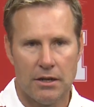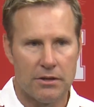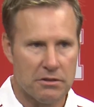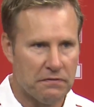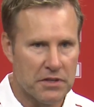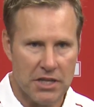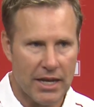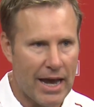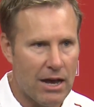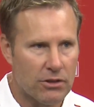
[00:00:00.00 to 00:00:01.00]
There's a
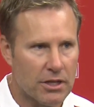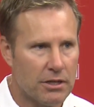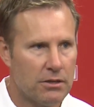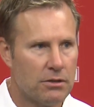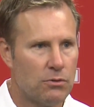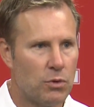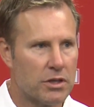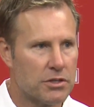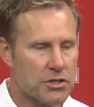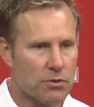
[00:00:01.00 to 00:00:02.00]
physicality
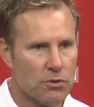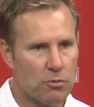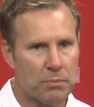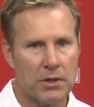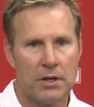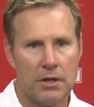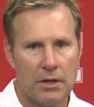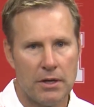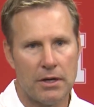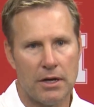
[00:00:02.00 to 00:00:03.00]
with this group.
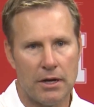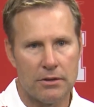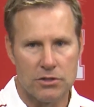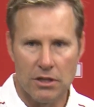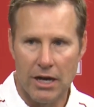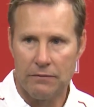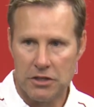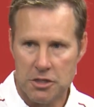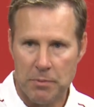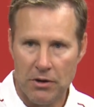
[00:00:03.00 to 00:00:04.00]
There's a lot of
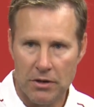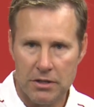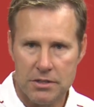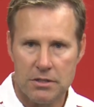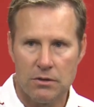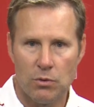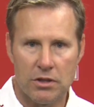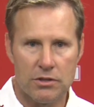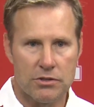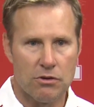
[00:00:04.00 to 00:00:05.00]
experience with
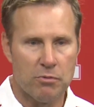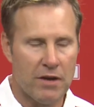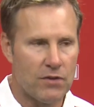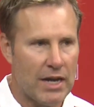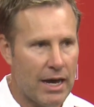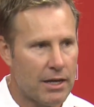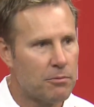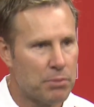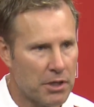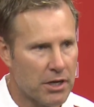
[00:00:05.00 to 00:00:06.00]
this group. We have
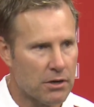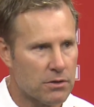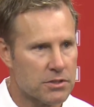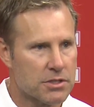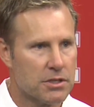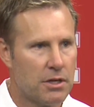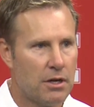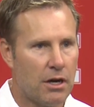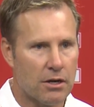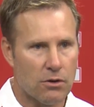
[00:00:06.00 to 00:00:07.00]
9 players
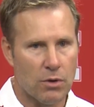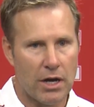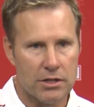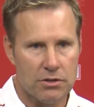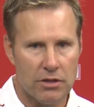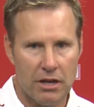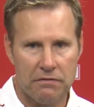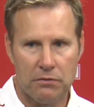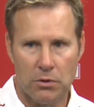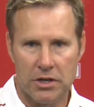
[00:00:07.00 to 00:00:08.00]
on our roster that
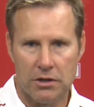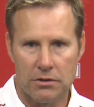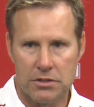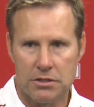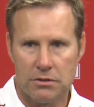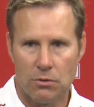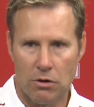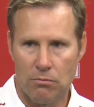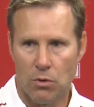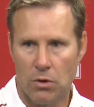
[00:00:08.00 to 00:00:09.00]
have 4 years
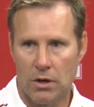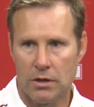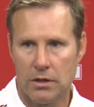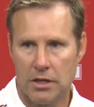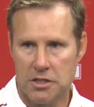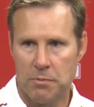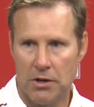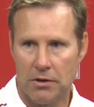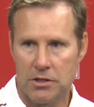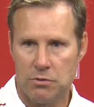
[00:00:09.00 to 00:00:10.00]
or more
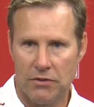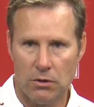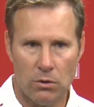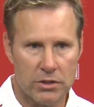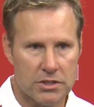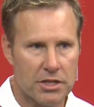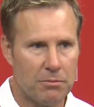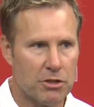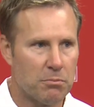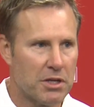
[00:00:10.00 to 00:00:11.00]
experience. We have the oldest
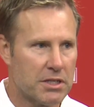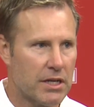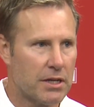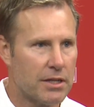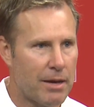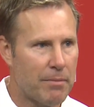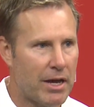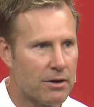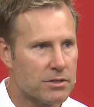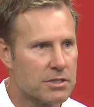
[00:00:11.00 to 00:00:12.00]
team in the Big Ten, and that
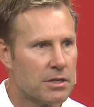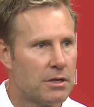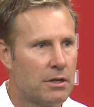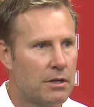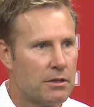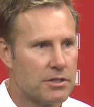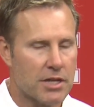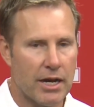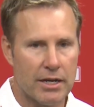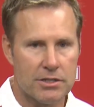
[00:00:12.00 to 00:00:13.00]
matters. These
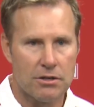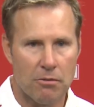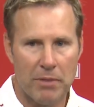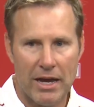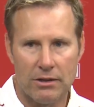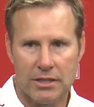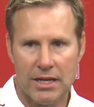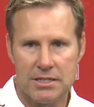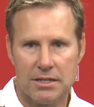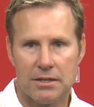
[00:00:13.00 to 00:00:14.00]
guys are
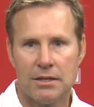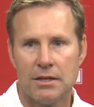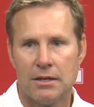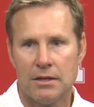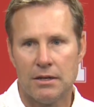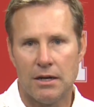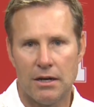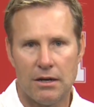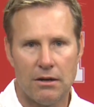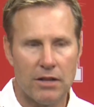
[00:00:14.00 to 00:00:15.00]
battle-tested.
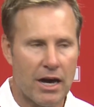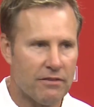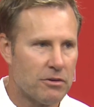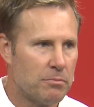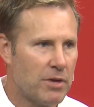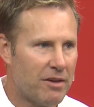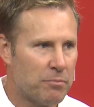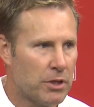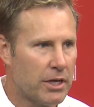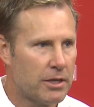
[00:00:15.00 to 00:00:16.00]
A lot of them
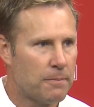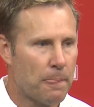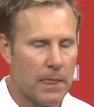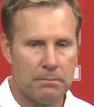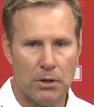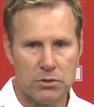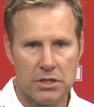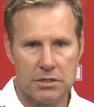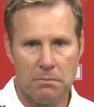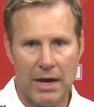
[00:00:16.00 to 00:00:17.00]
have played
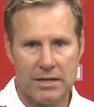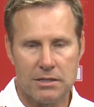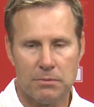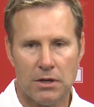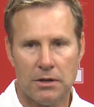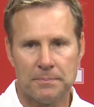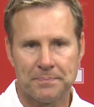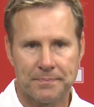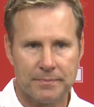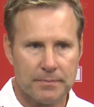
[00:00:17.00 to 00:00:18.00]
postseason
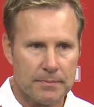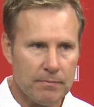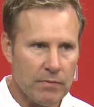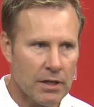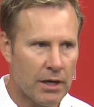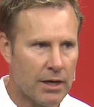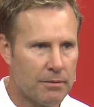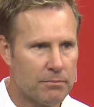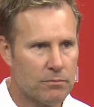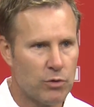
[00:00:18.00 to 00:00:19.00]
basketball.
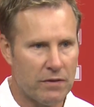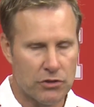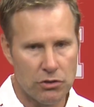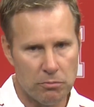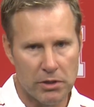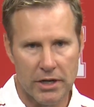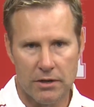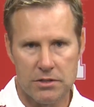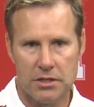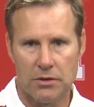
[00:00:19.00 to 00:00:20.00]
We have 2
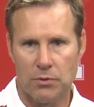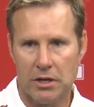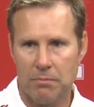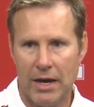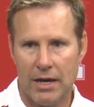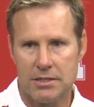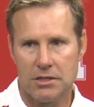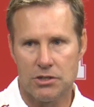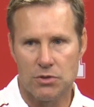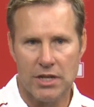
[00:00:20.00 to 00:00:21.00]
players in Rink Mast
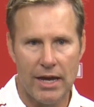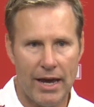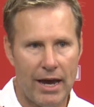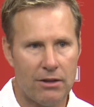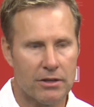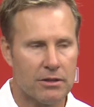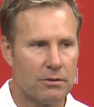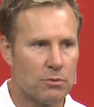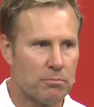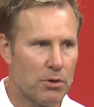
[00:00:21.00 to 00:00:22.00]
and Josiah Alec
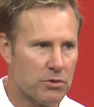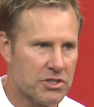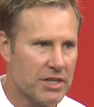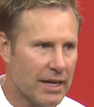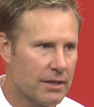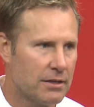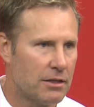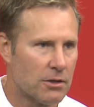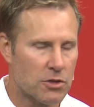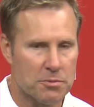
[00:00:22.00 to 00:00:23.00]
that were both second
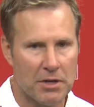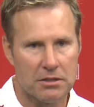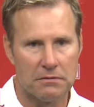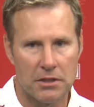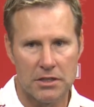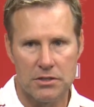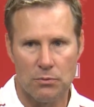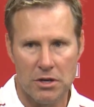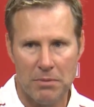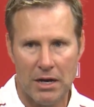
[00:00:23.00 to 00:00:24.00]
in their respective leagues
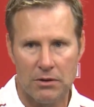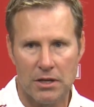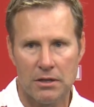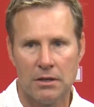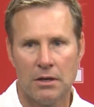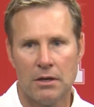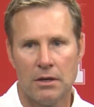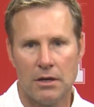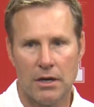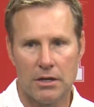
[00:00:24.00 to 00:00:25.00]
in rebounding.
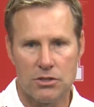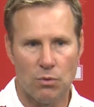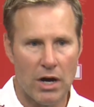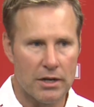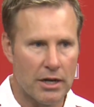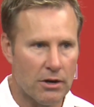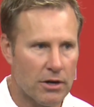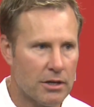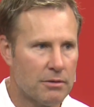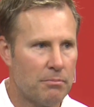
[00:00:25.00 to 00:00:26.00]
Jawan
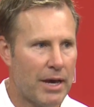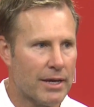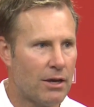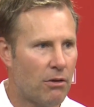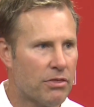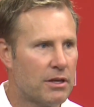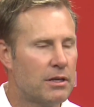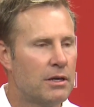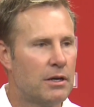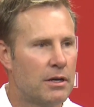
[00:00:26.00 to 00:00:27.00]
Gary, back
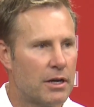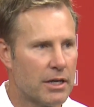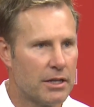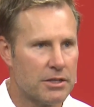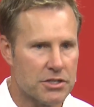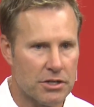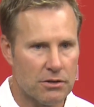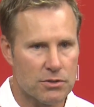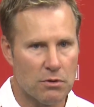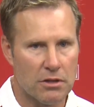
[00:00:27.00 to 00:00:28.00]
healthy again this
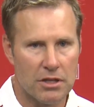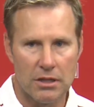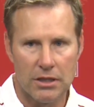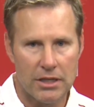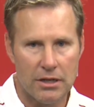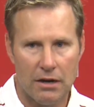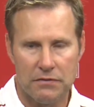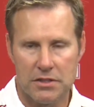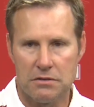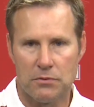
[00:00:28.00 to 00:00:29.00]
year, is one of the elite
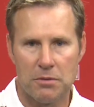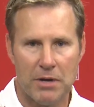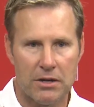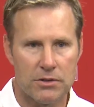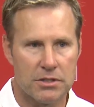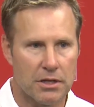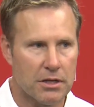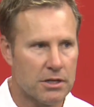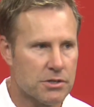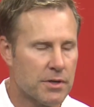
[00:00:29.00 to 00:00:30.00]
offensive rebounders in the
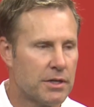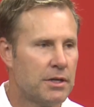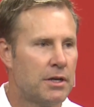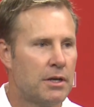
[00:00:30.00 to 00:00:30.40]
country.